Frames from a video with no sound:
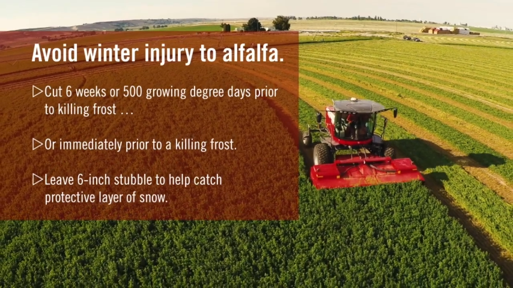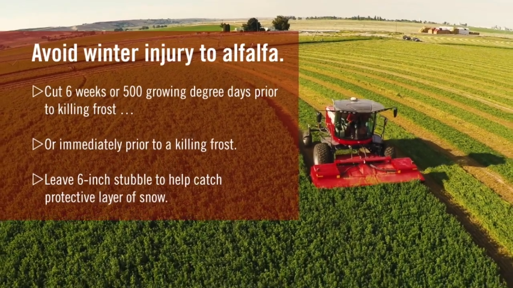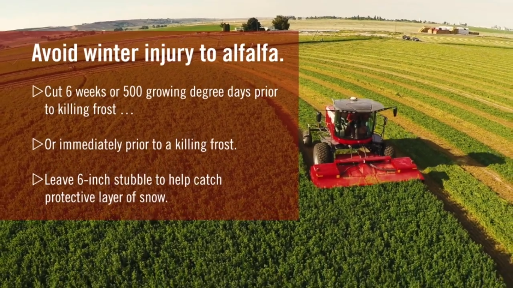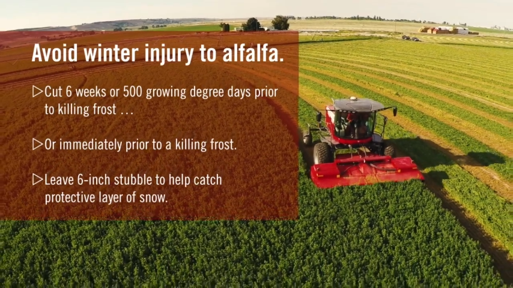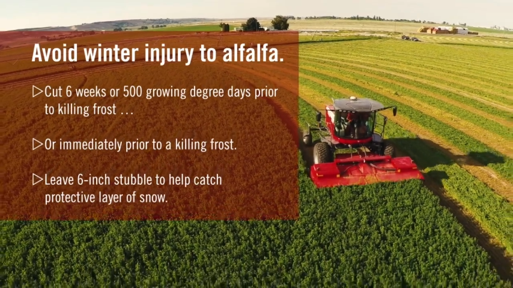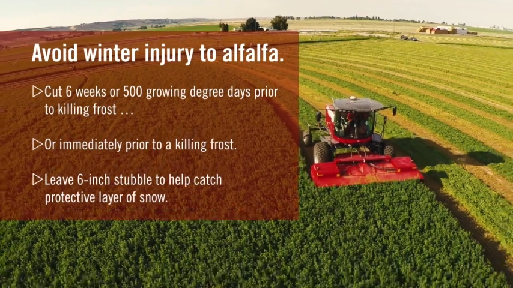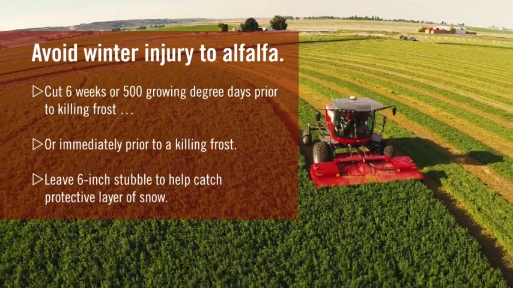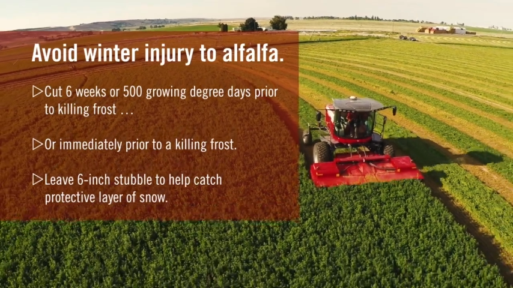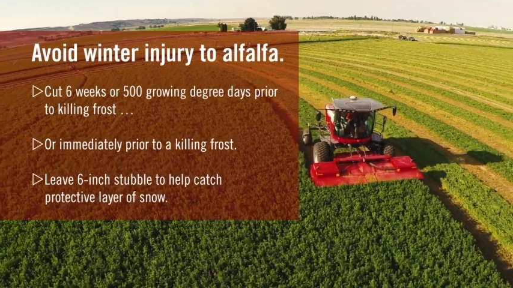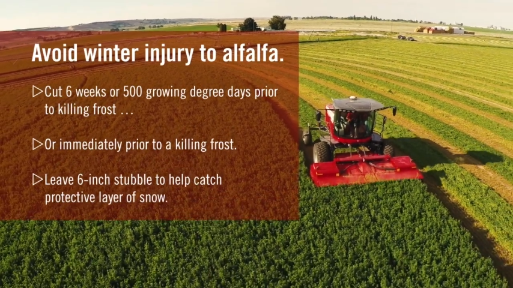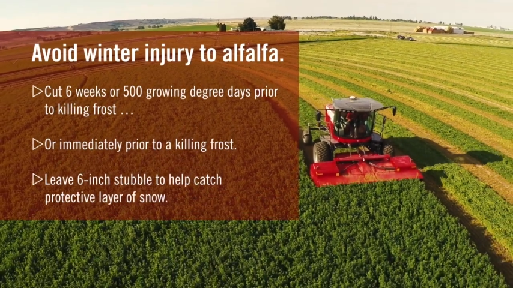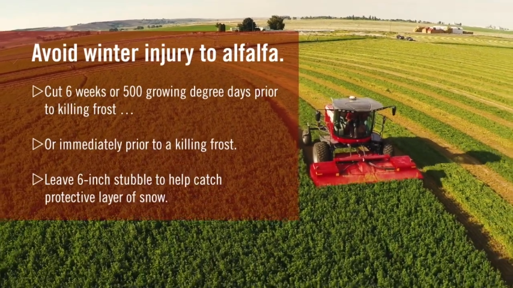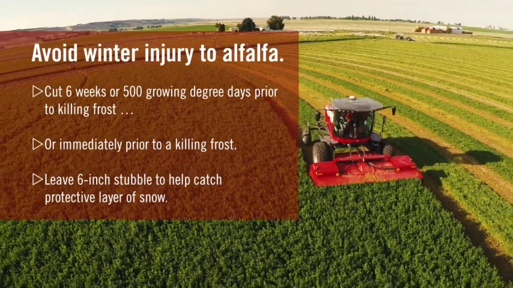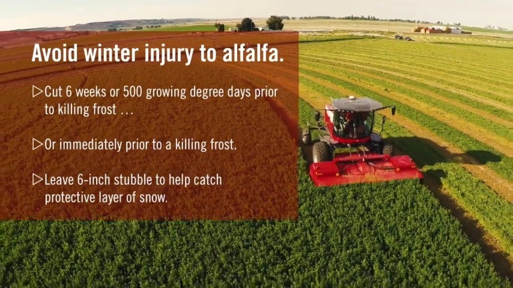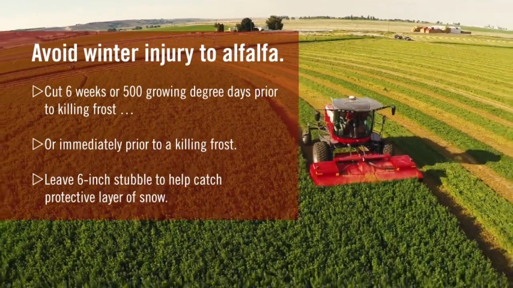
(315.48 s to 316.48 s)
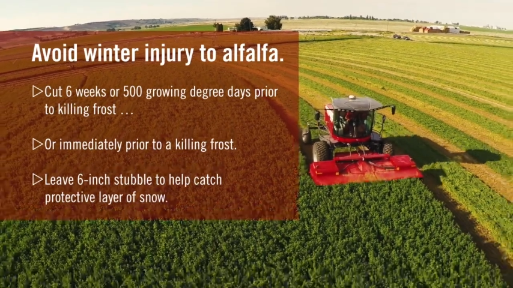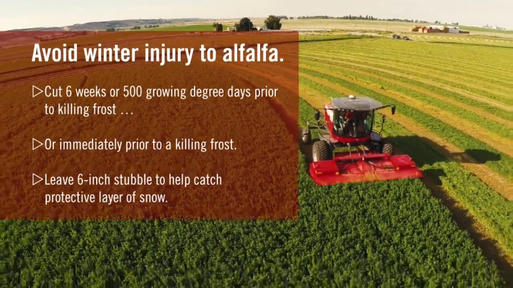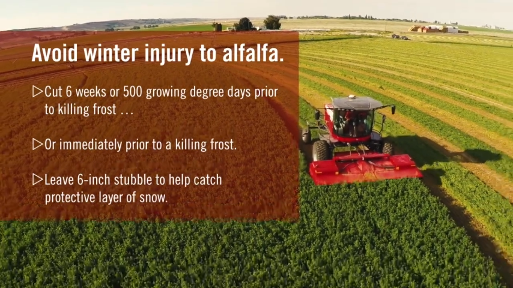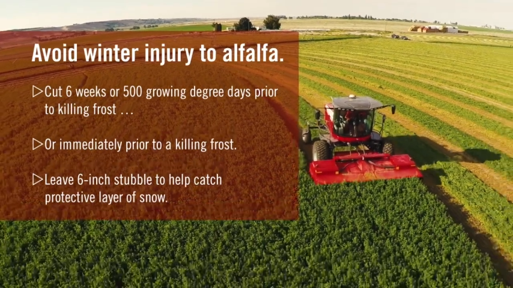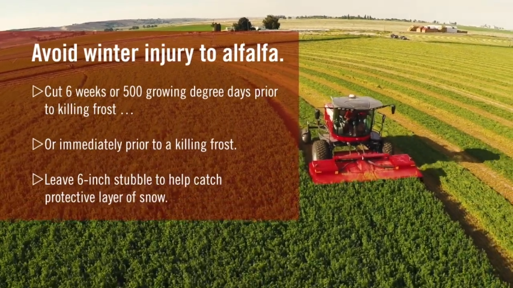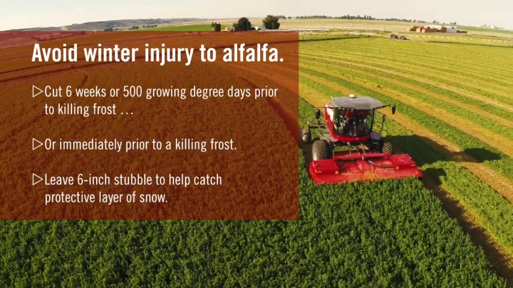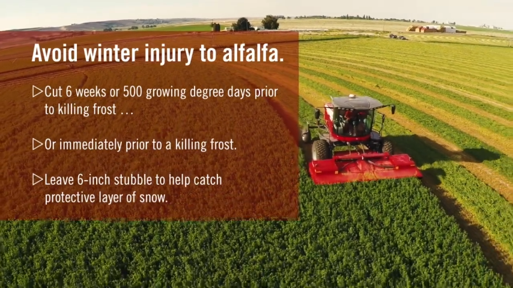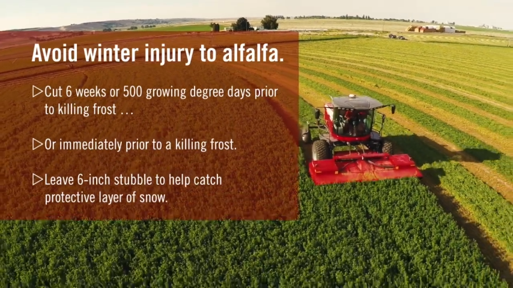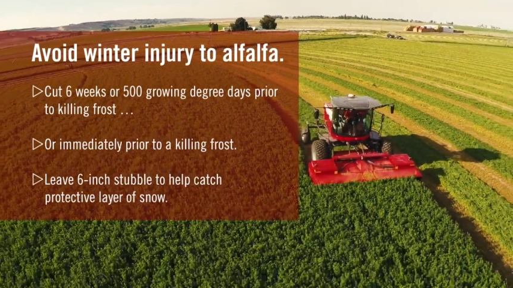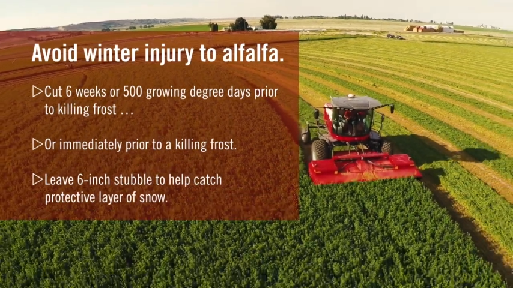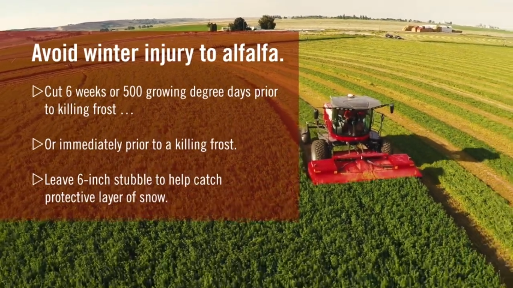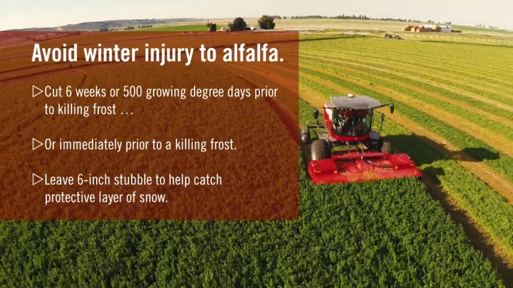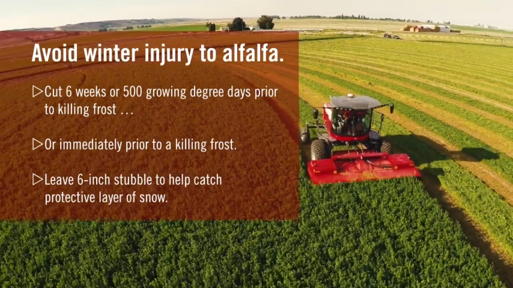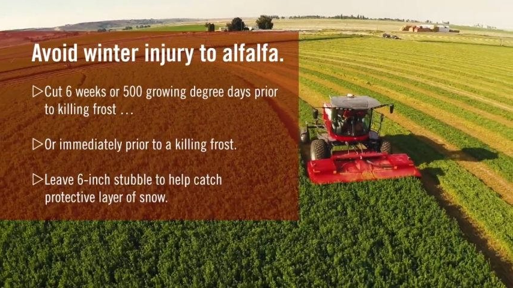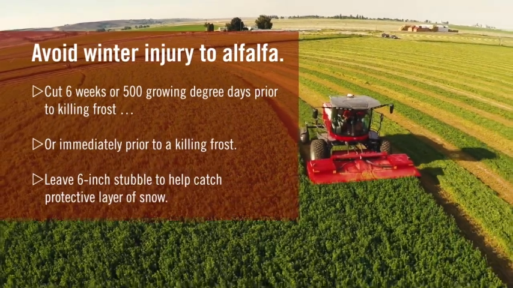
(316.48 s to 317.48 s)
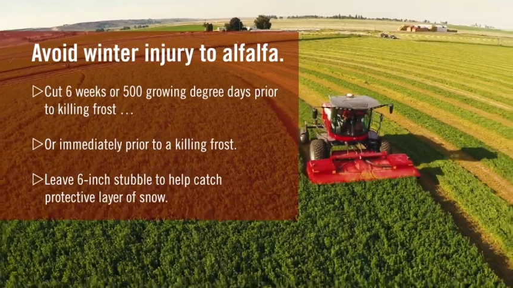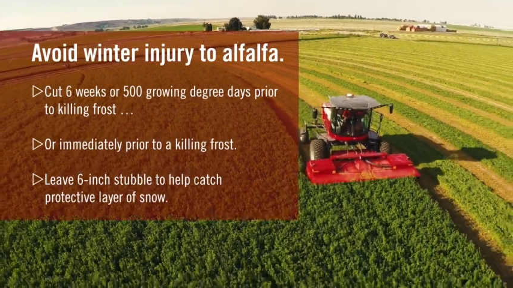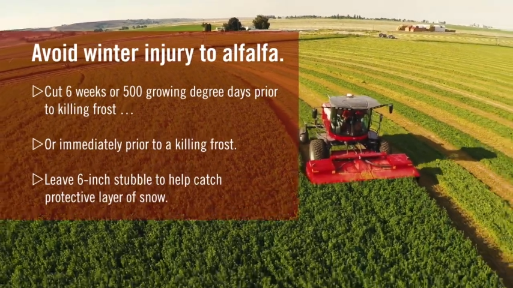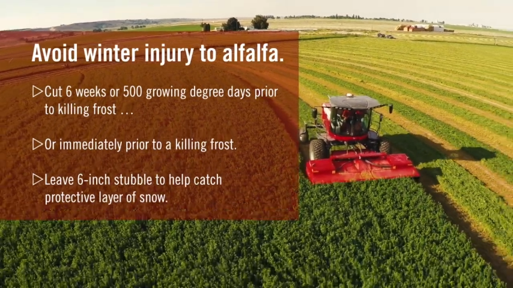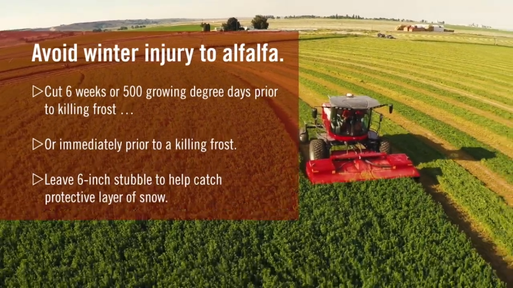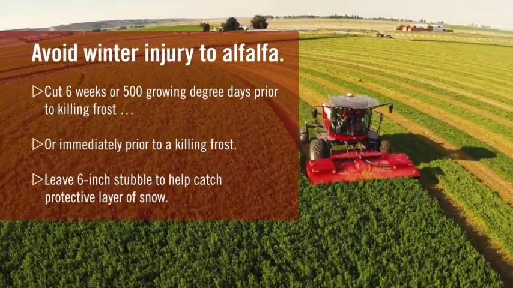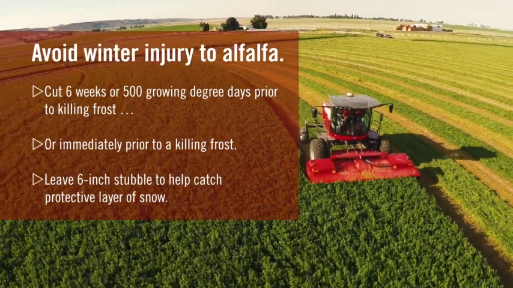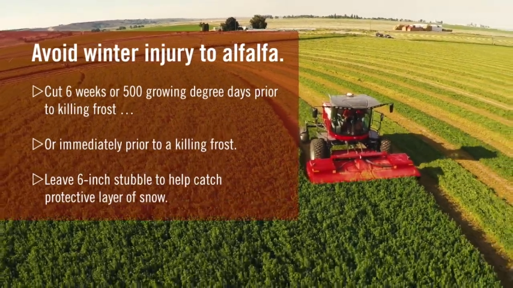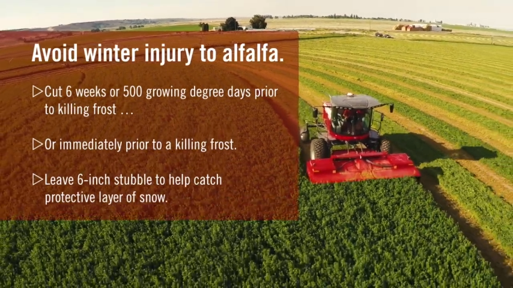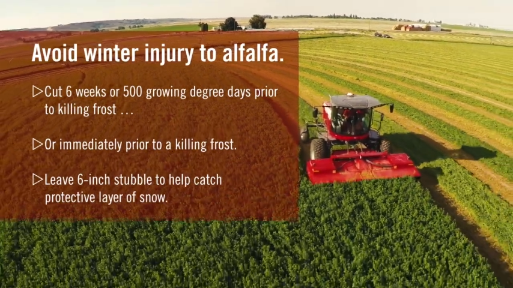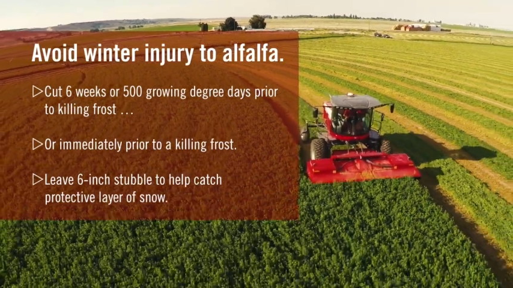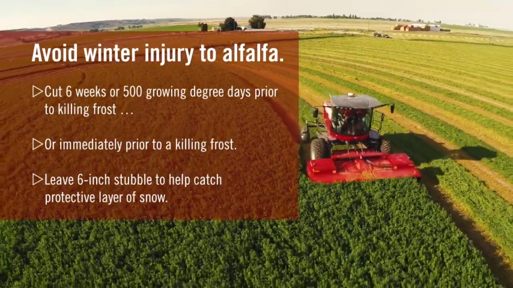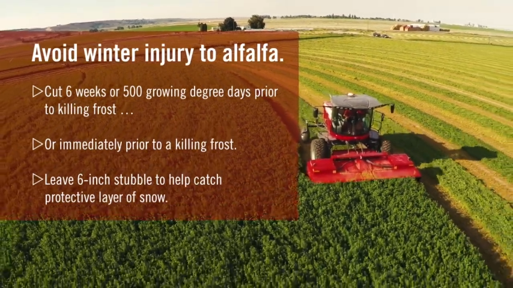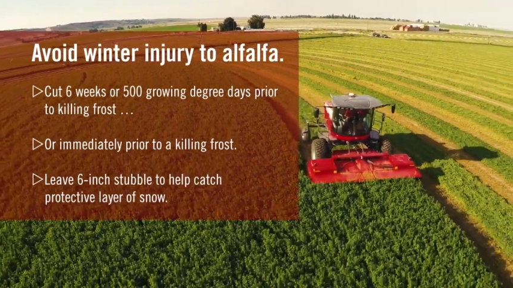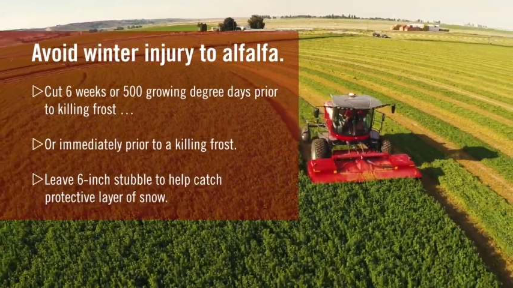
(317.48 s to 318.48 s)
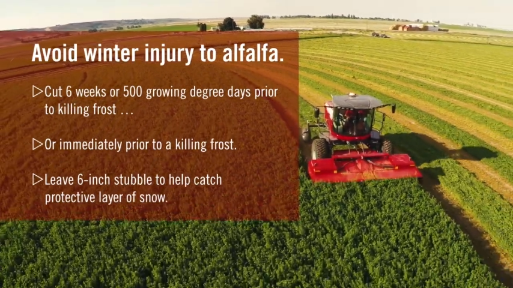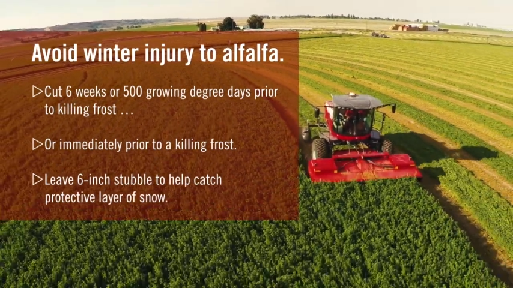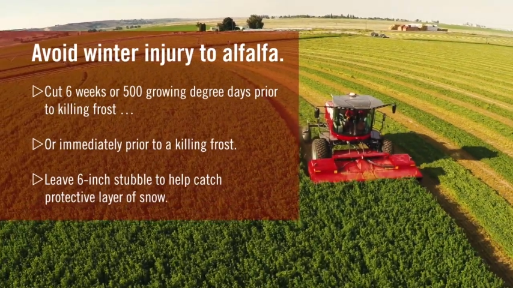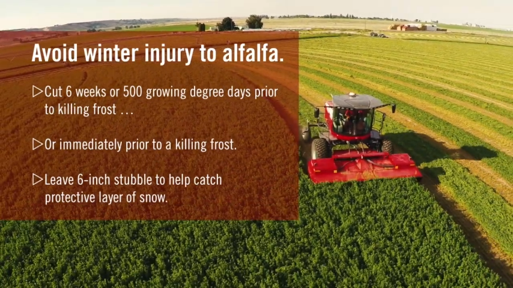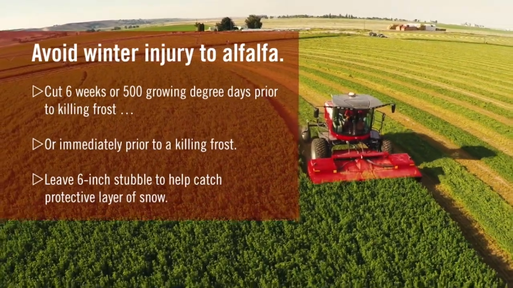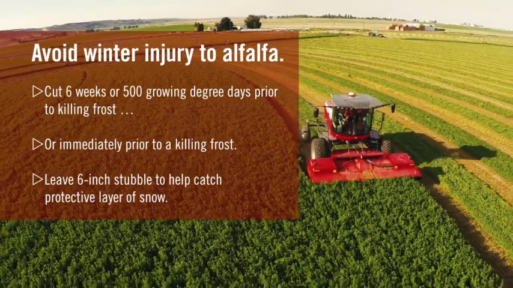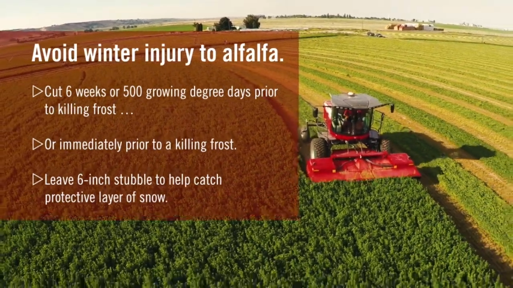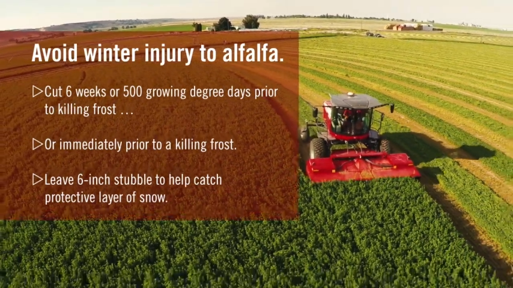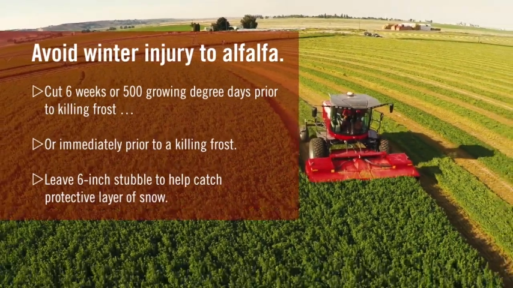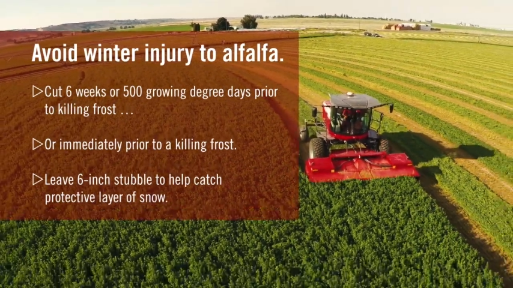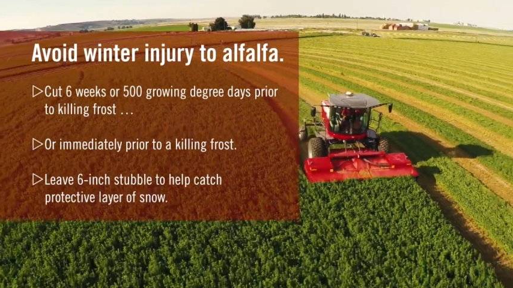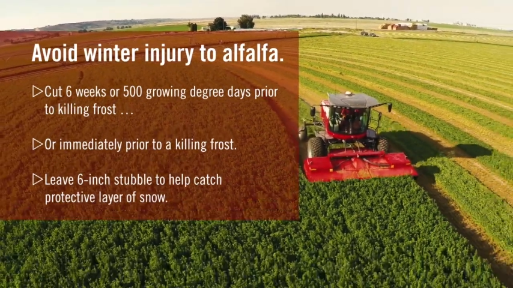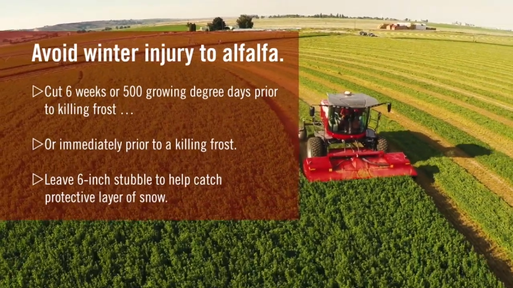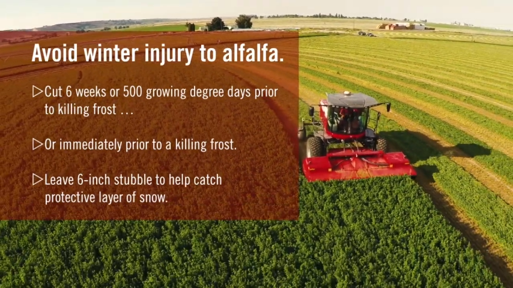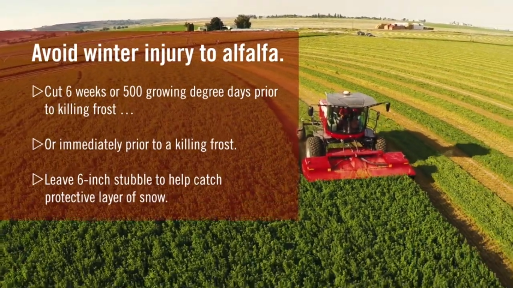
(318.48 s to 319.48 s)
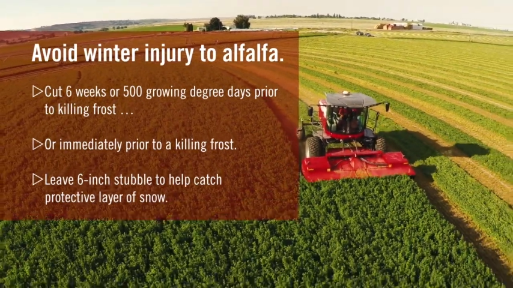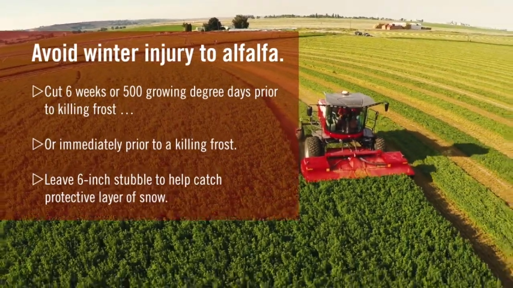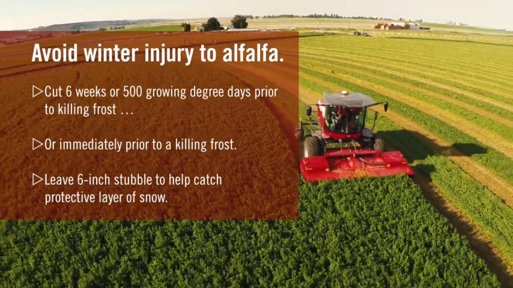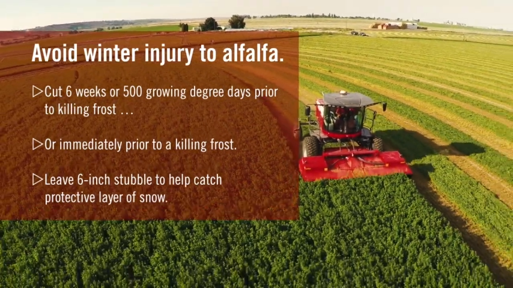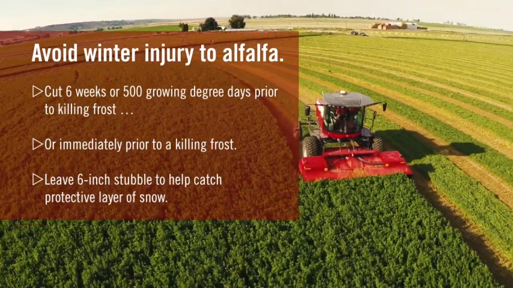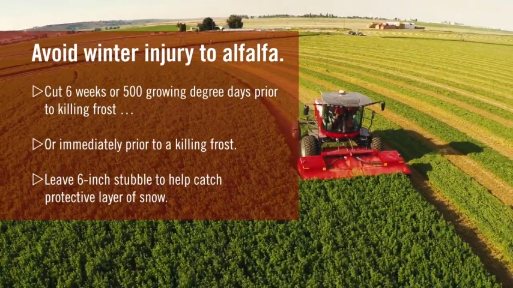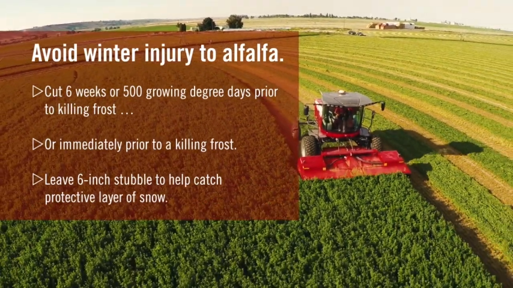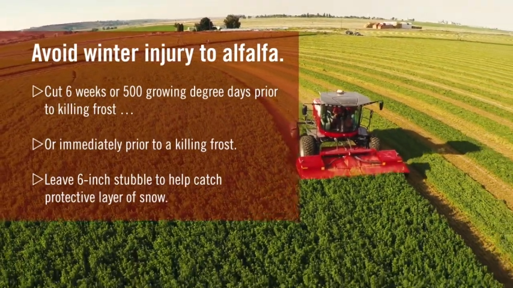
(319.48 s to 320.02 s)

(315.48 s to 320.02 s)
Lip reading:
[unreadable: no face in view]